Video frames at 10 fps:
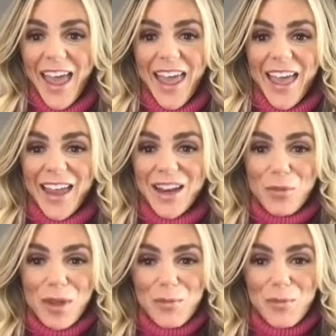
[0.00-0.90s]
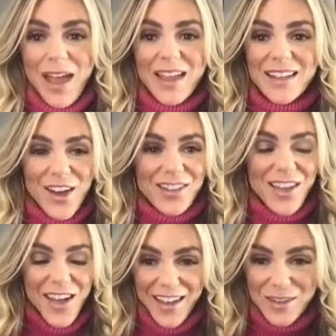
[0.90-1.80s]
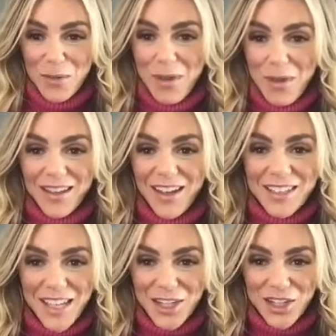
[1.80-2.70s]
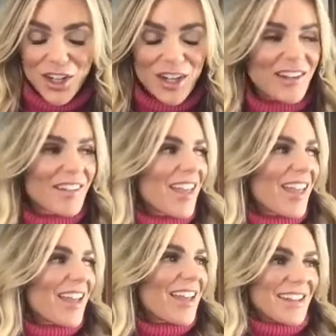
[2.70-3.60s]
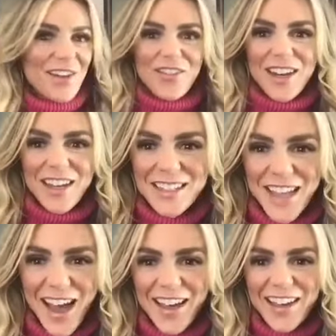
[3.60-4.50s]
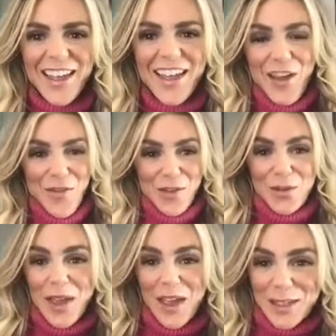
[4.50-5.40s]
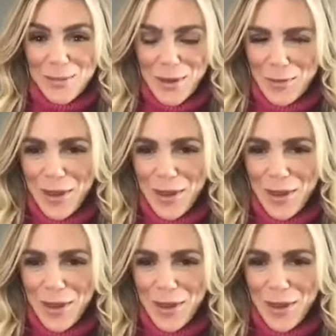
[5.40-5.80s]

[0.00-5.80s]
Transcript: and we met online we met on tinder and how funny is that if you knew my husband, you